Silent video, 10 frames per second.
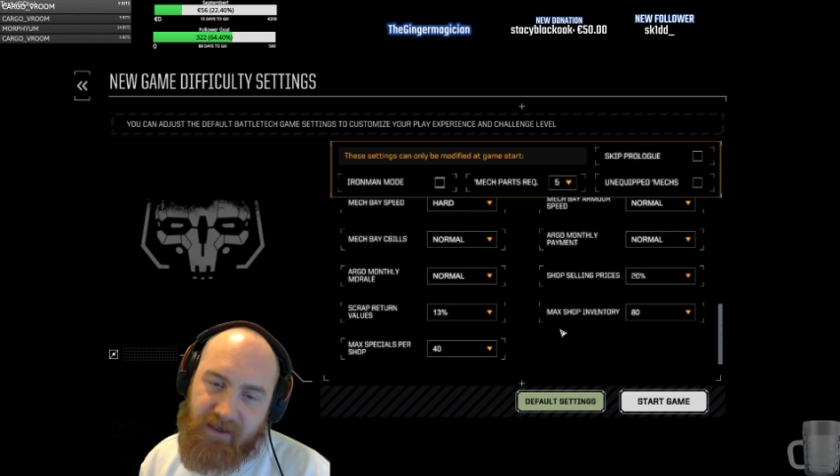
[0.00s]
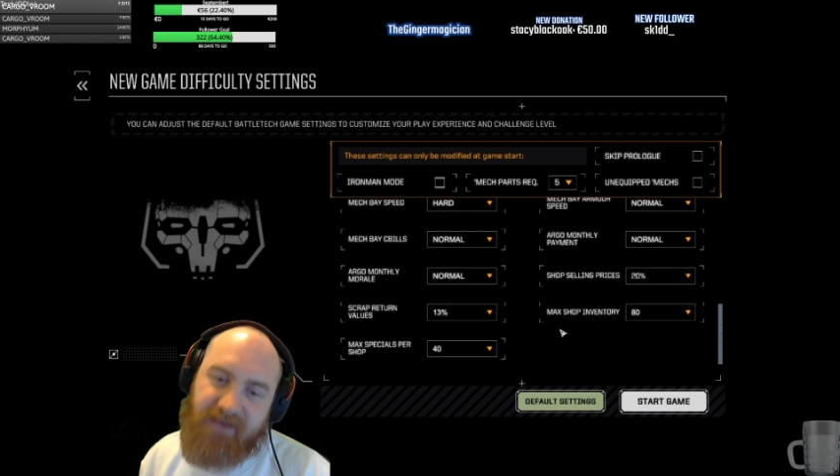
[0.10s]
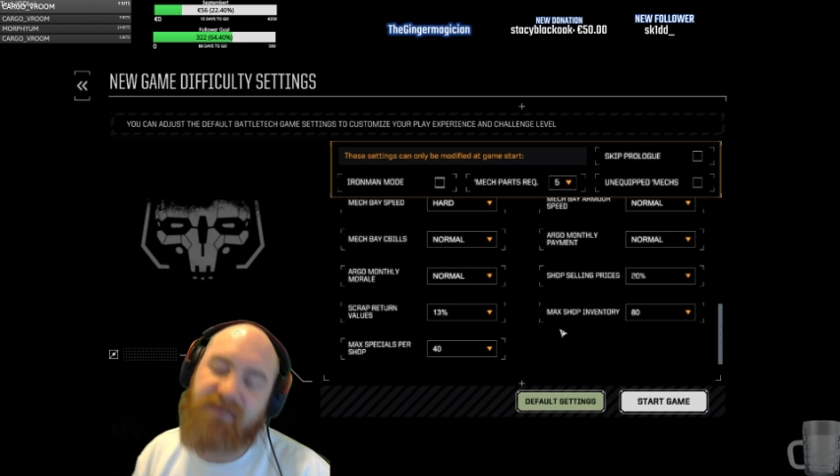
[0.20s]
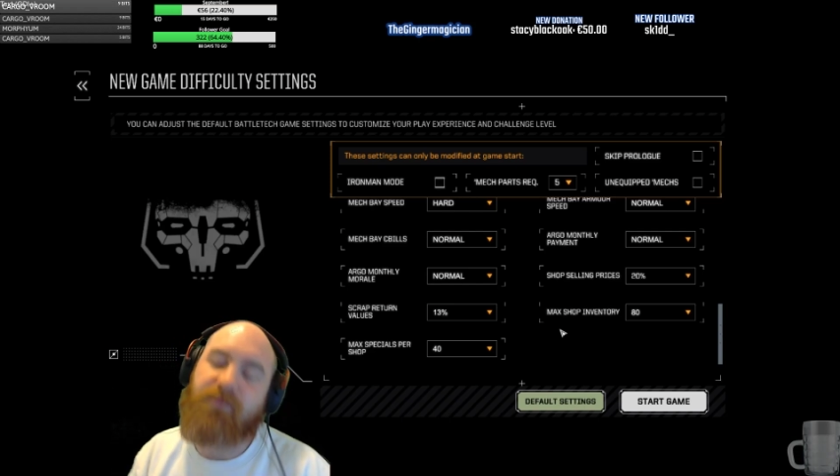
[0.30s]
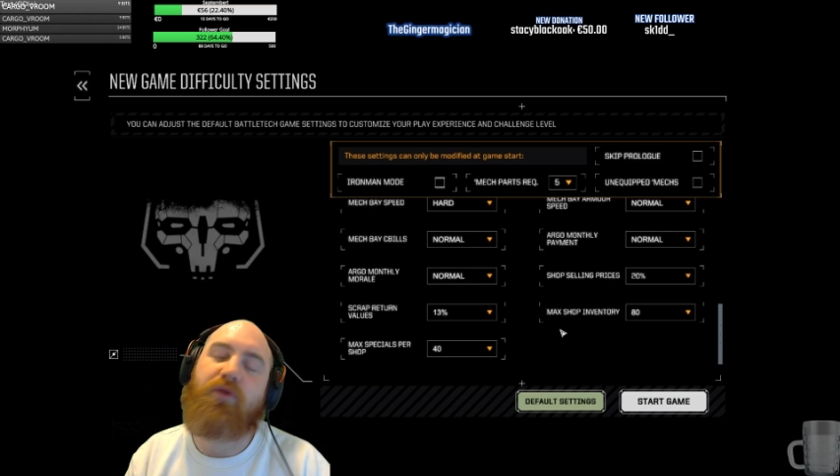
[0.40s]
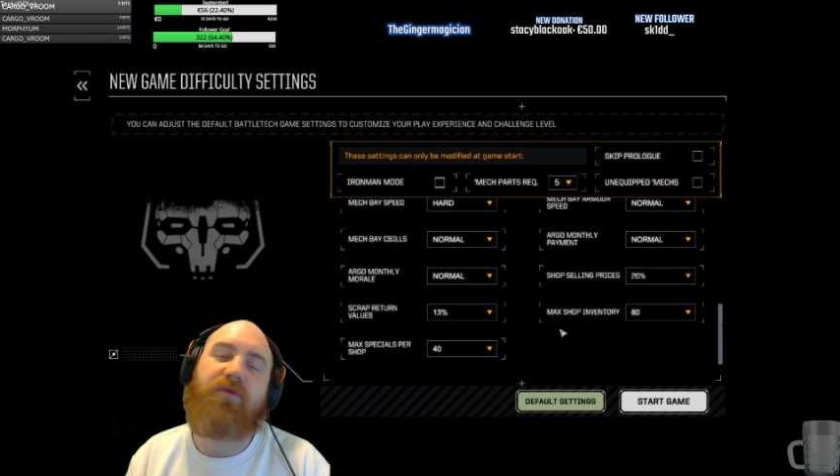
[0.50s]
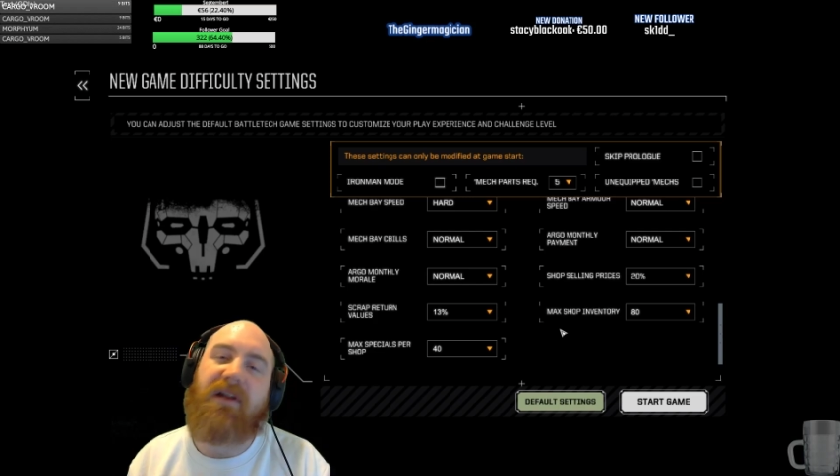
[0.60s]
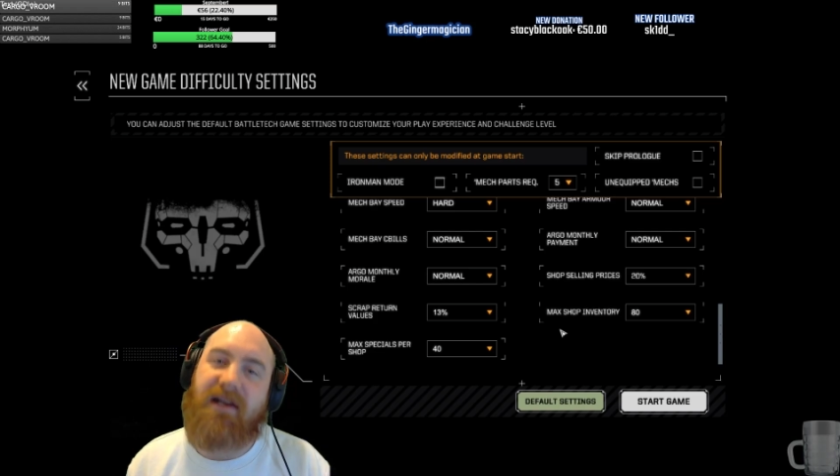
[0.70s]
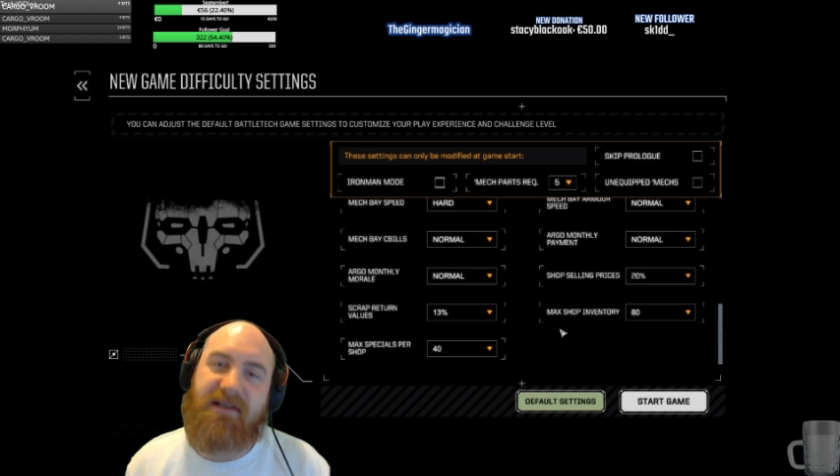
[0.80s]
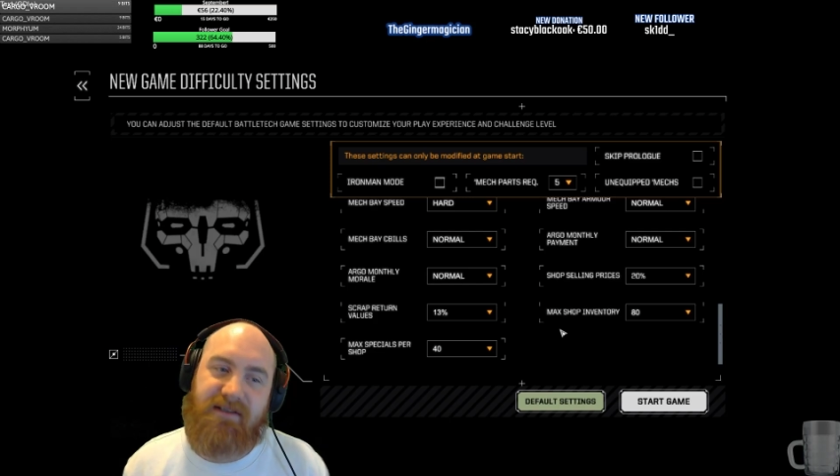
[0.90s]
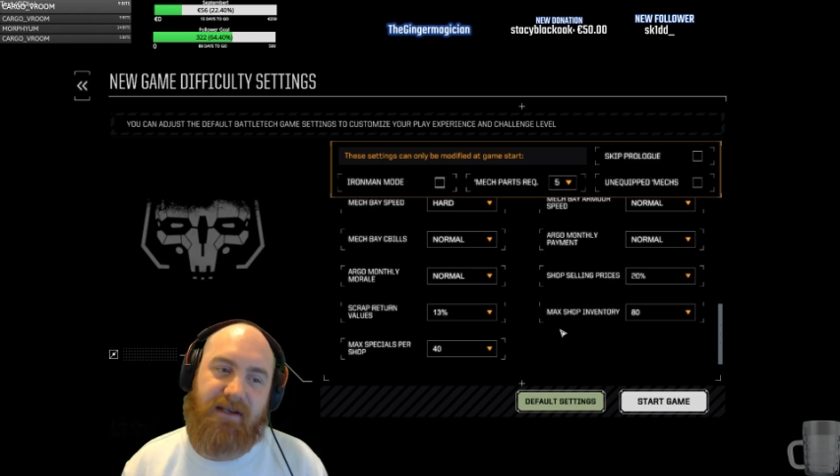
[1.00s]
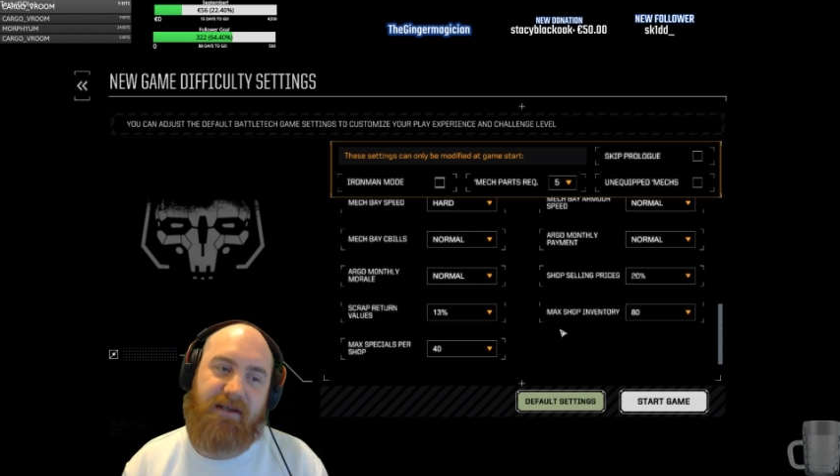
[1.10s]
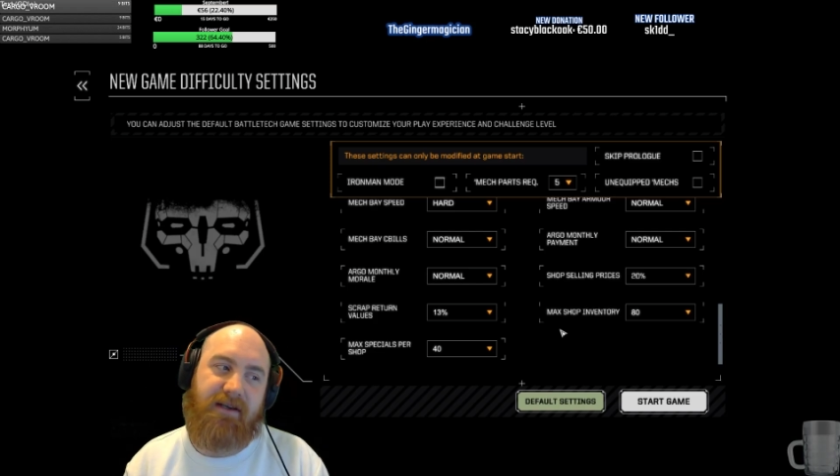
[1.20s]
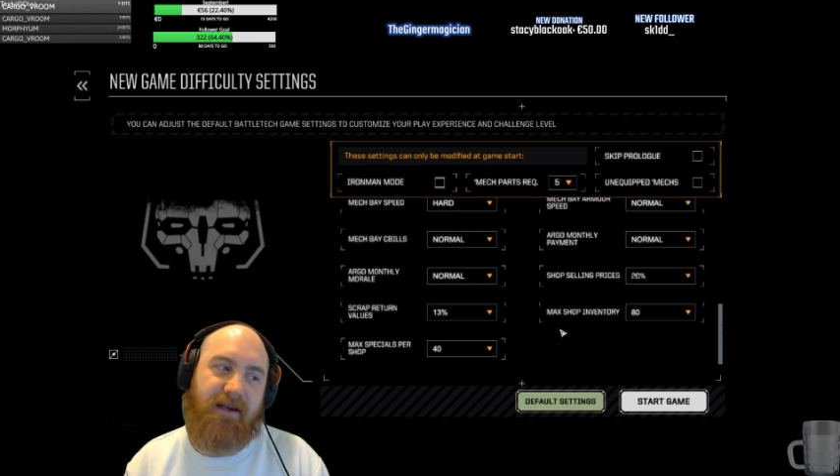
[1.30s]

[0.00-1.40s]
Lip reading: It's a more realistic